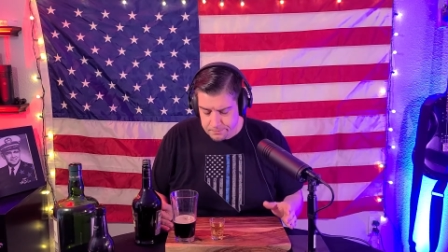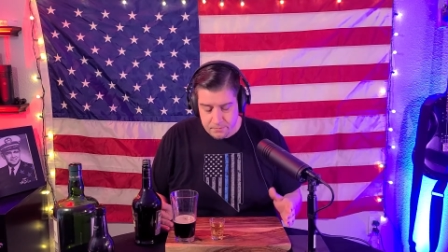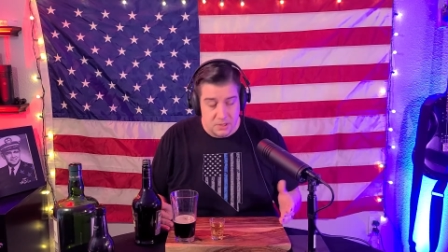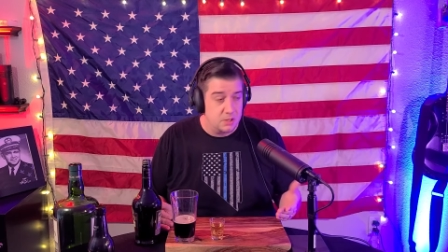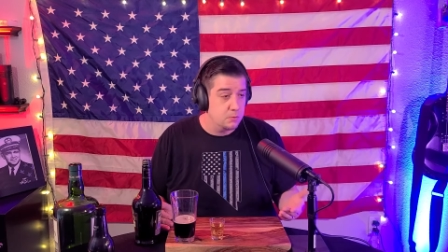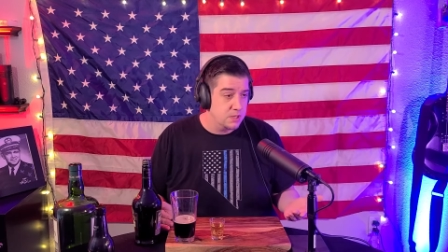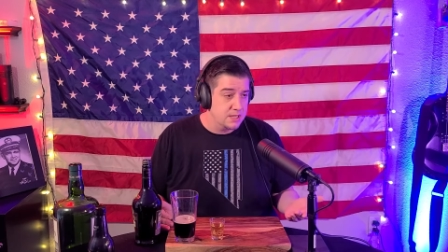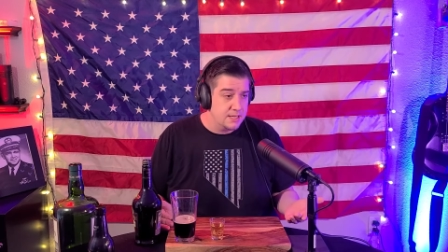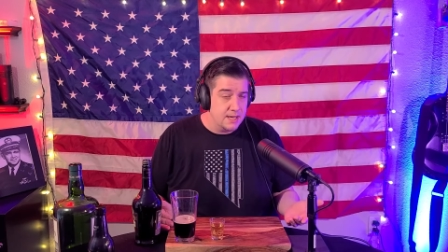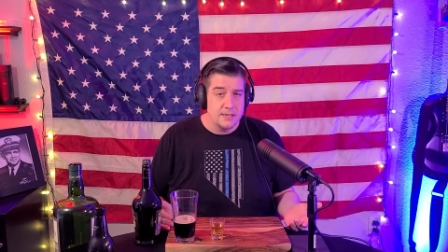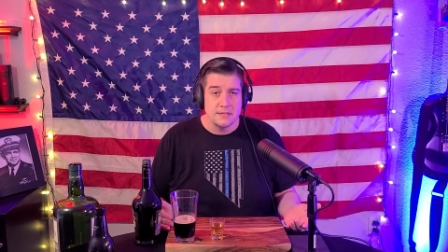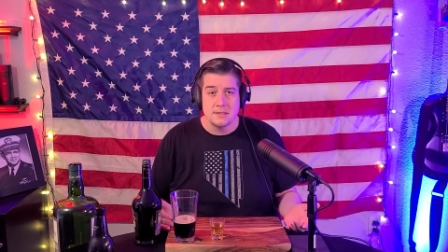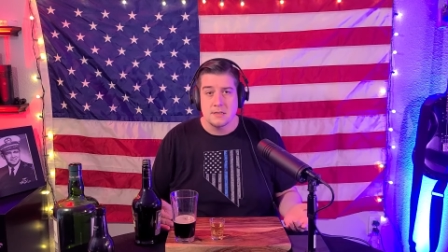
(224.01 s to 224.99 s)
It really
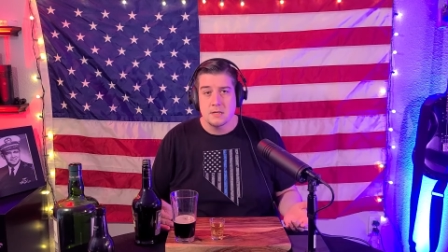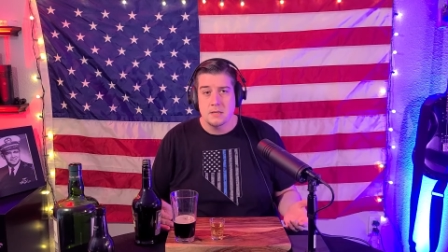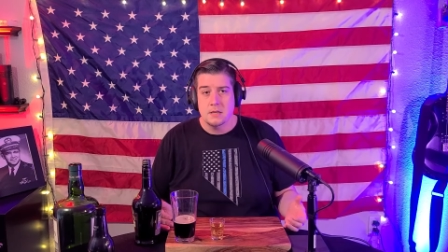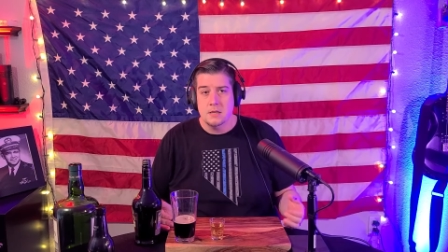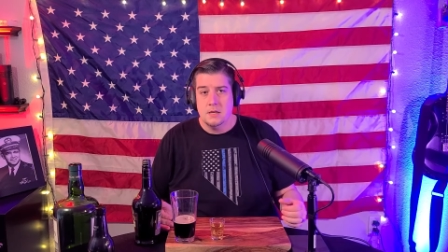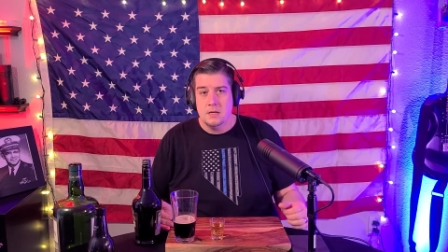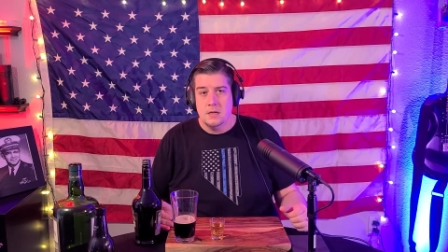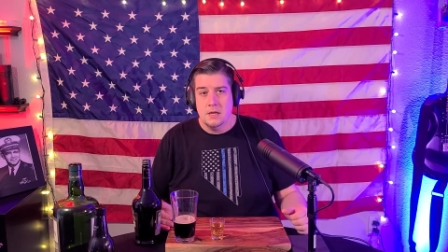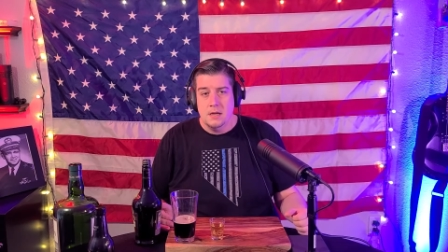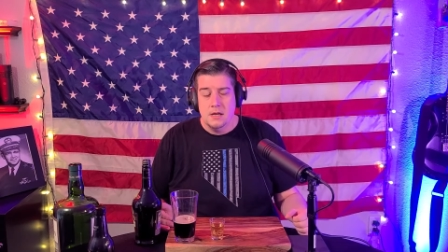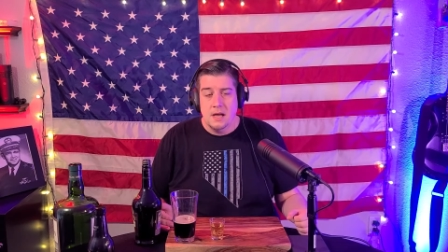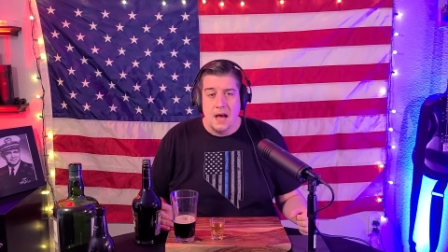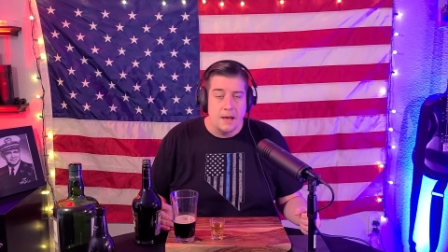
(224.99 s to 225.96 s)
does.
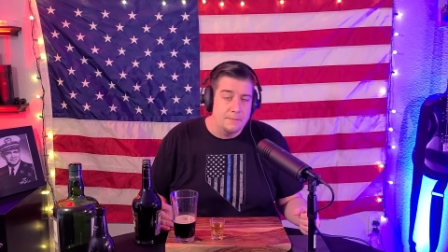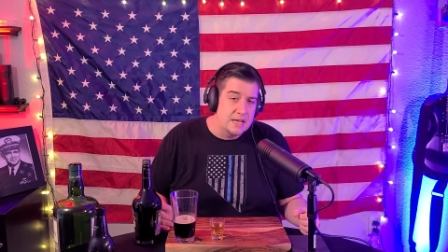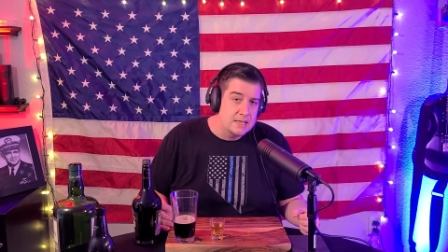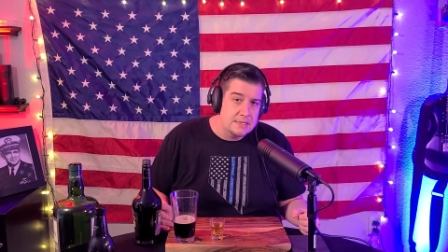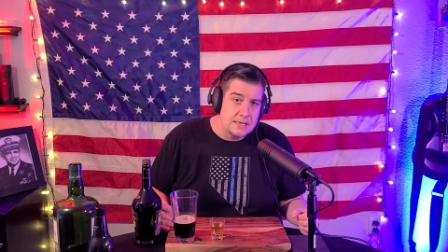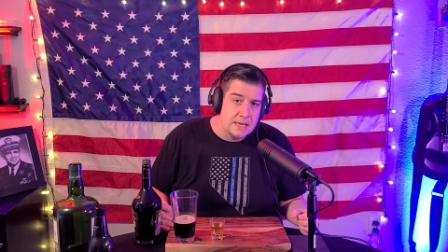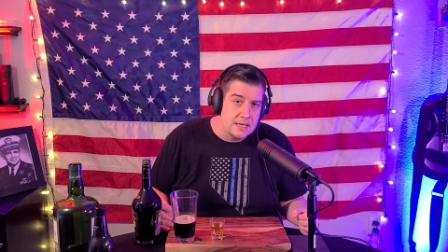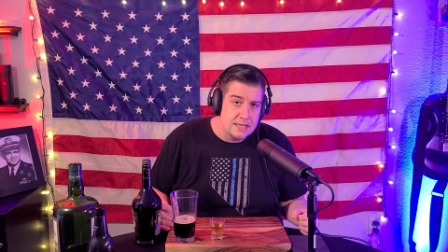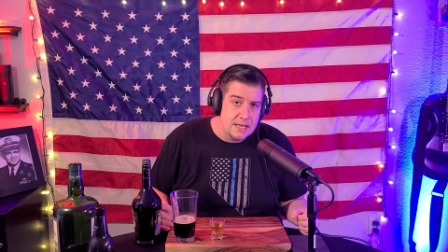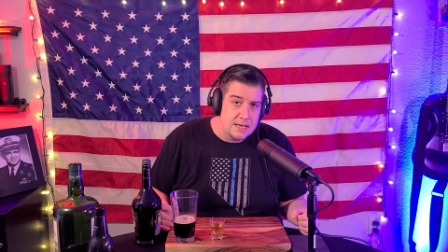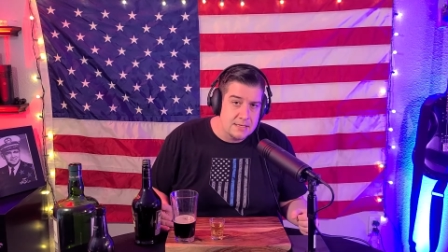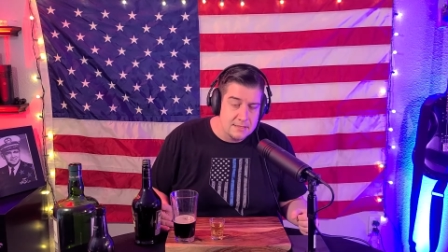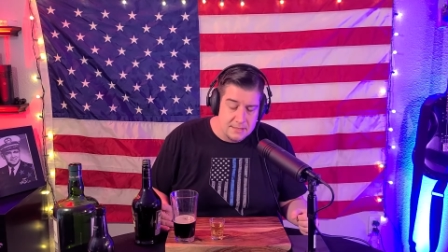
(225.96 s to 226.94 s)
I'm not saying that
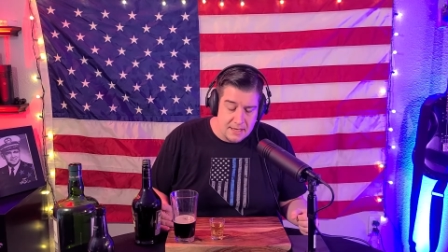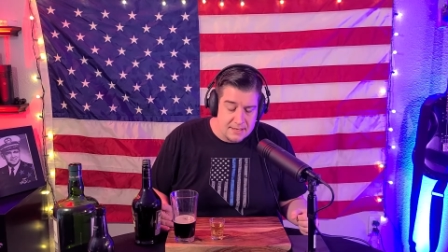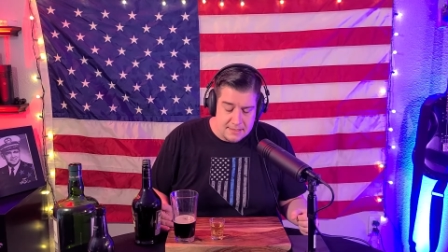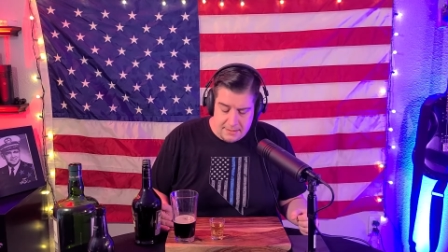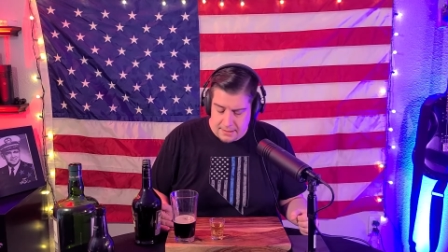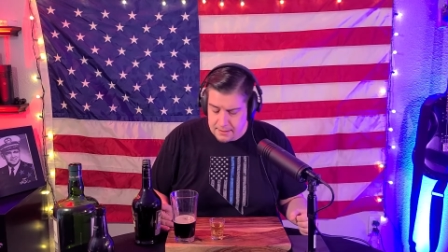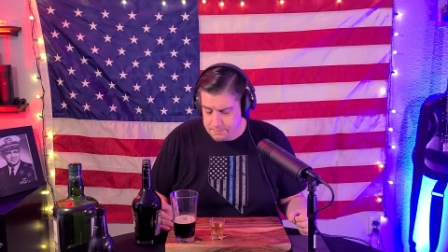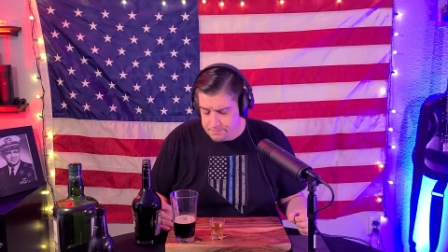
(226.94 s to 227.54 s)
it doesn't,